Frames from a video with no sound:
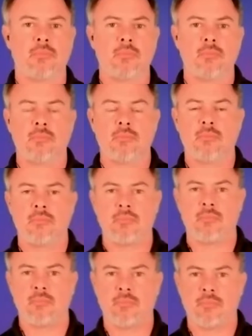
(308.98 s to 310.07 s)

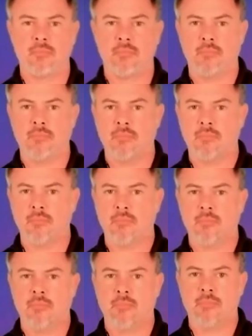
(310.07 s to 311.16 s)

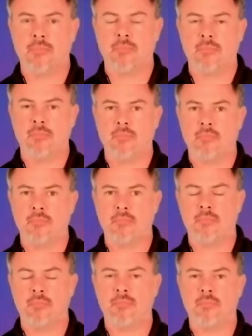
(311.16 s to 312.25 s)

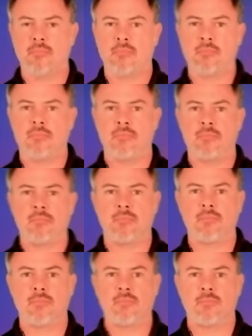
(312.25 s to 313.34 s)

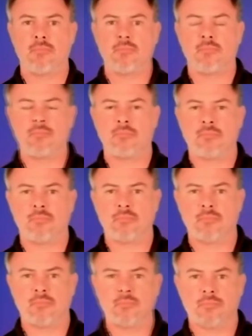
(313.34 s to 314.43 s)

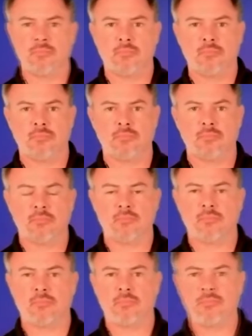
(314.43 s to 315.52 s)

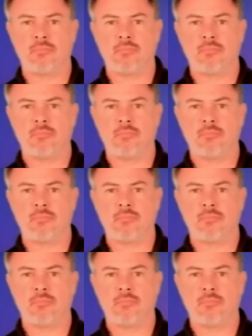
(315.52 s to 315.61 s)
No words are spoken by the person on screen.